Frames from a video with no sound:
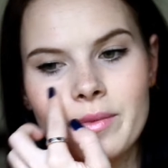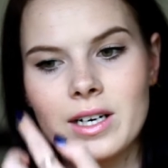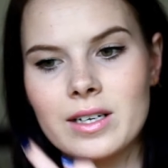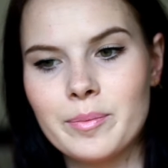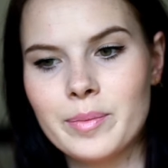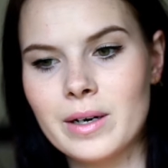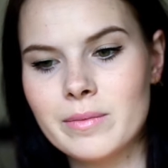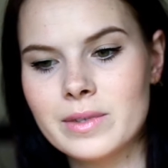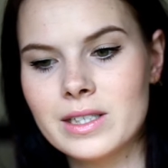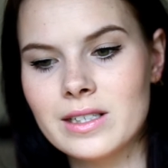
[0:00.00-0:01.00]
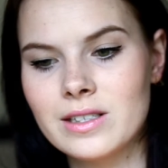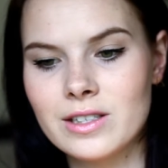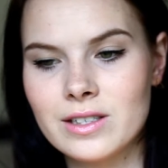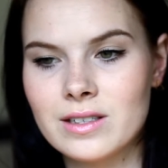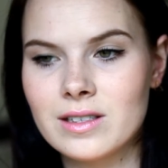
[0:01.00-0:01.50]
kind of bumps, it's
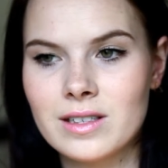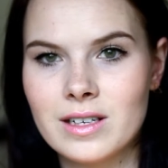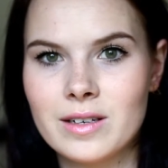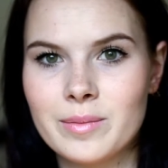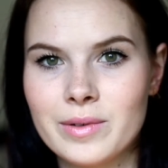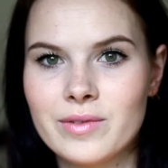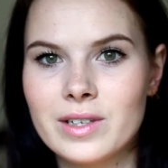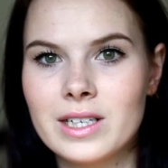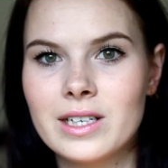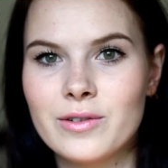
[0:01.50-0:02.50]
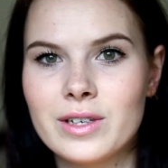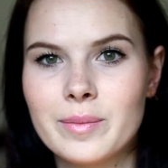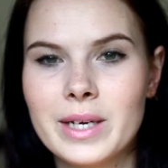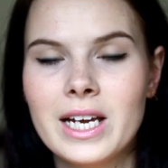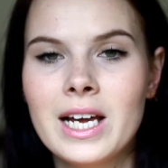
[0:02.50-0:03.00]
just, yeah, been really
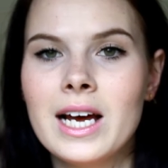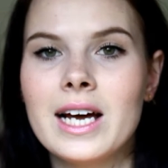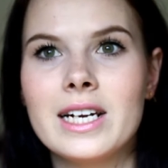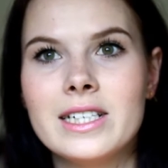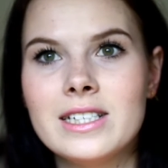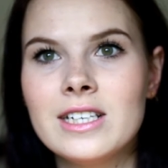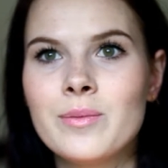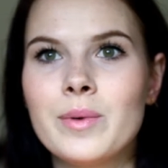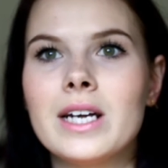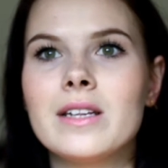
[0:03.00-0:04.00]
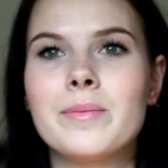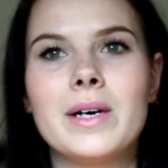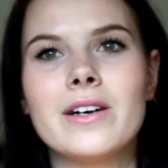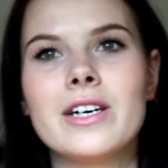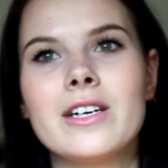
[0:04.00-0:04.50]
annoying me. And I did buy the
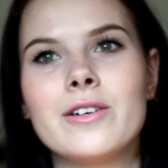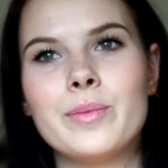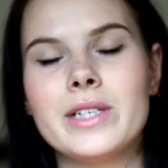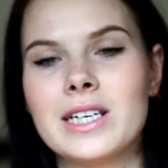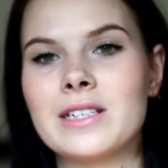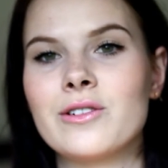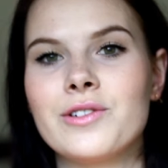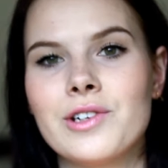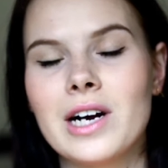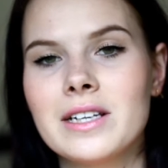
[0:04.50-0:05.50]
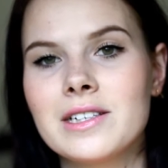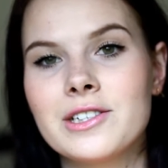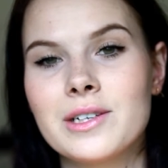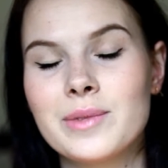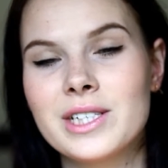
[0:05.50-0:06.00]
Mario Badescu drying
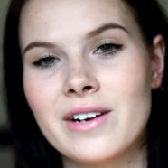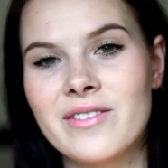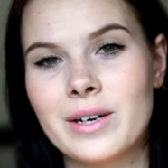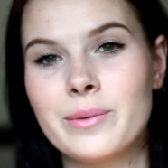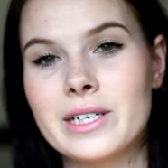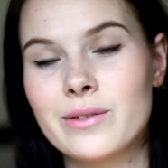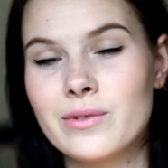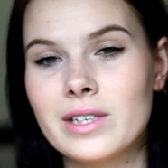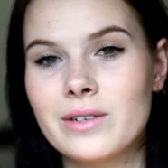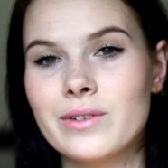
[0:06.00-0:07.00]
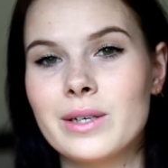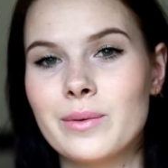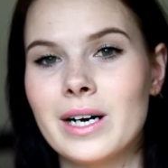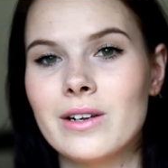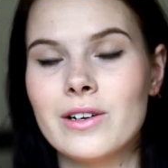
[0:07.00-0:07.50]
lotion, which I find works really, really
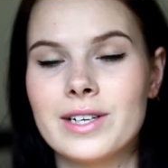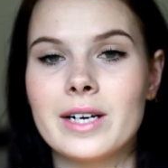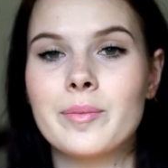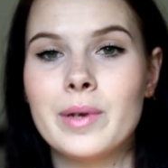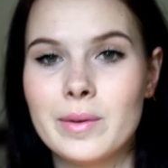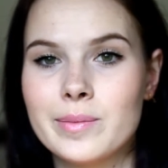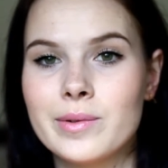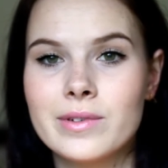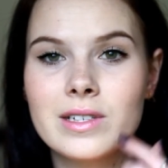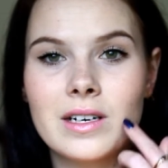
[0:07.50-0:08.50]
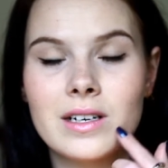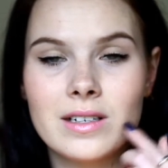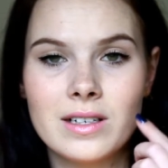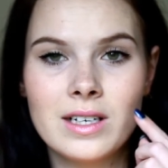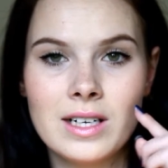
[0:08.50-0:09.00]
well on like pimples that
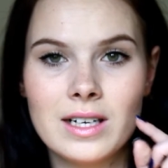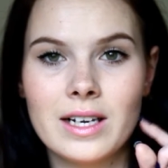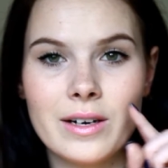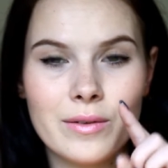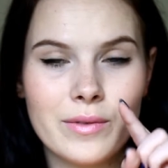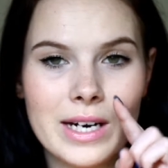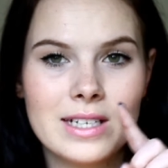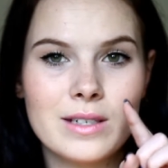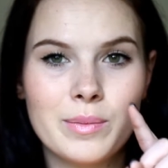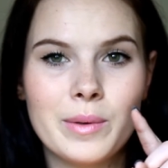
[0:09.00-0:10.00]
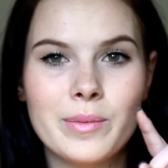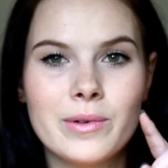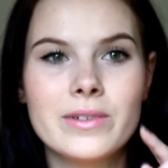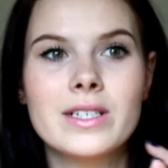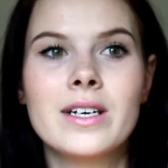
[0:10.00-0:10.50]
are like raised
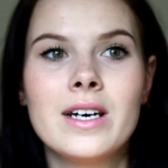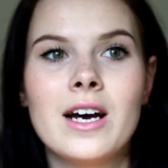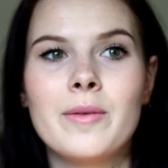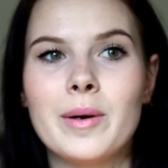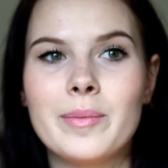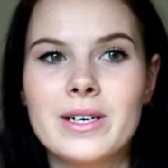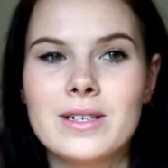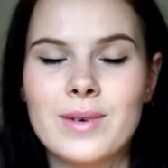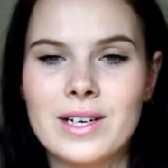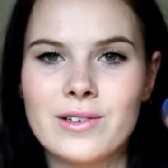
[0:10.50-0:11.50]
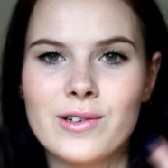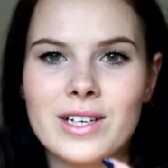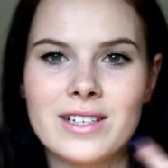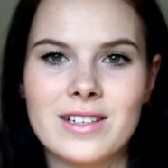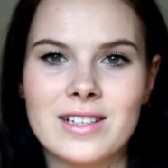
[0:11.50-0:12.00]
pimples. But because mine are
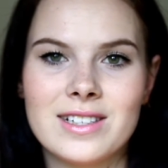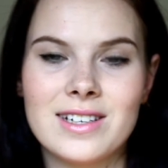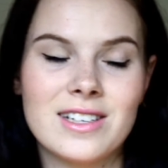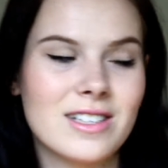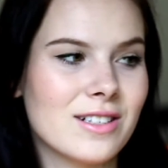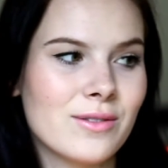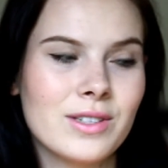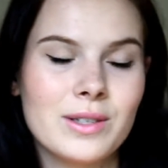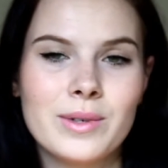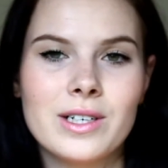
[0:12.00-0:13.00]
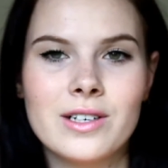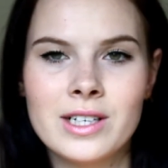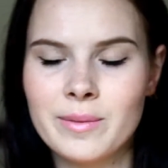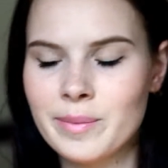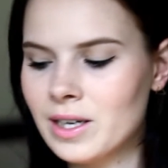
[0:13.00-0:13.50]
all under the skin, it doesn't really work on